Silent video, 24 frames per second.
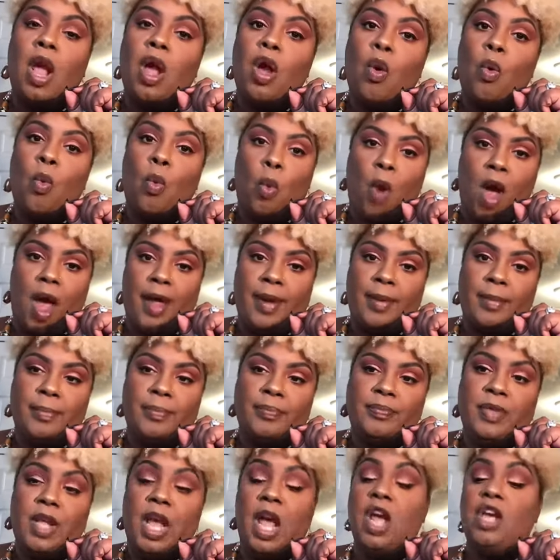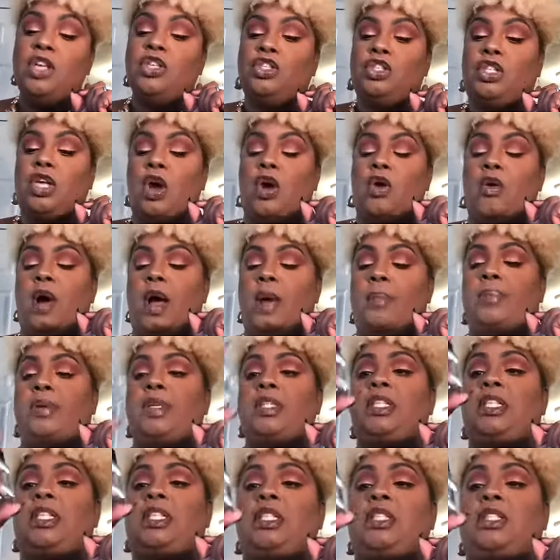Why? So I
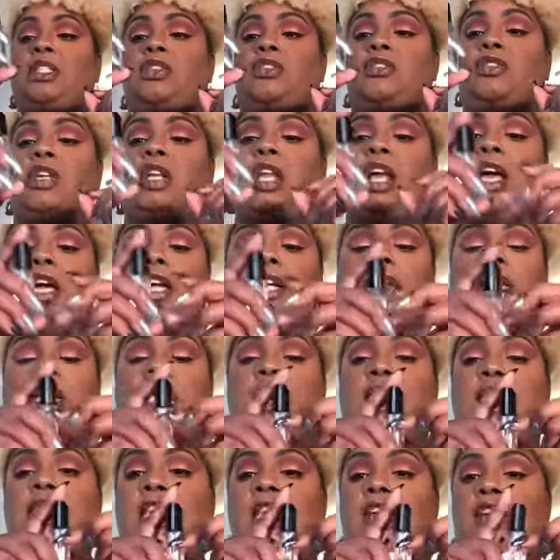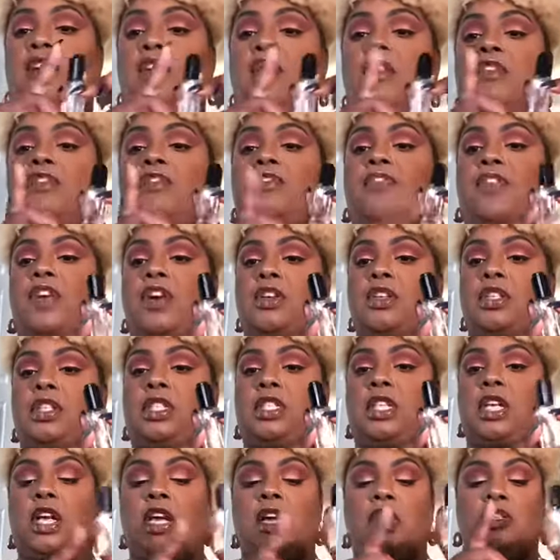put this Duraline in there
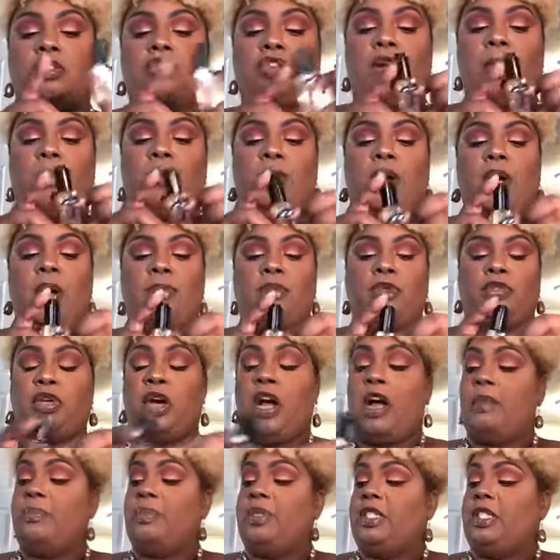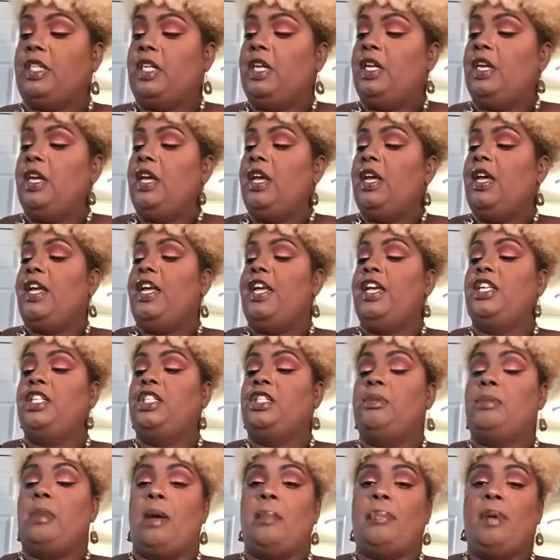first, drop a couple drops
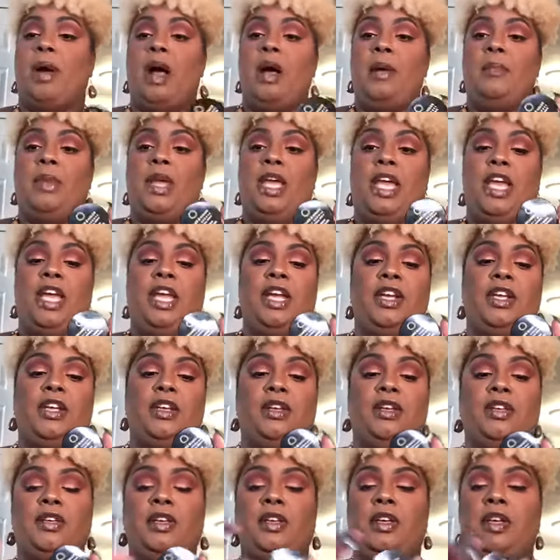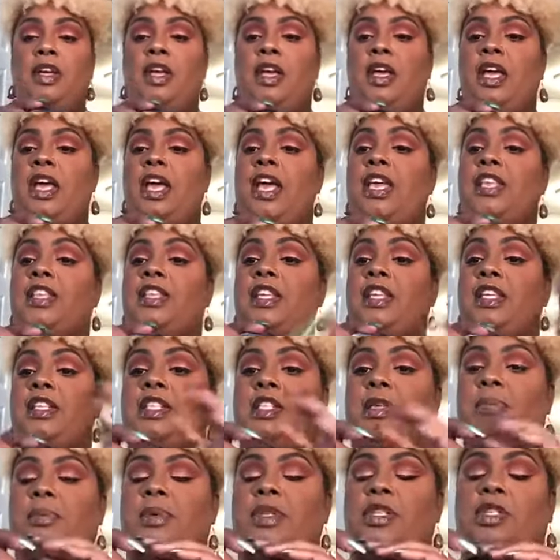into my pomade, and then
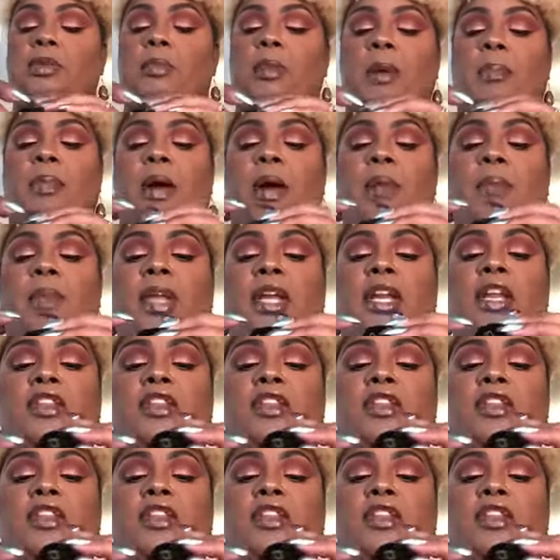dip into my pomade.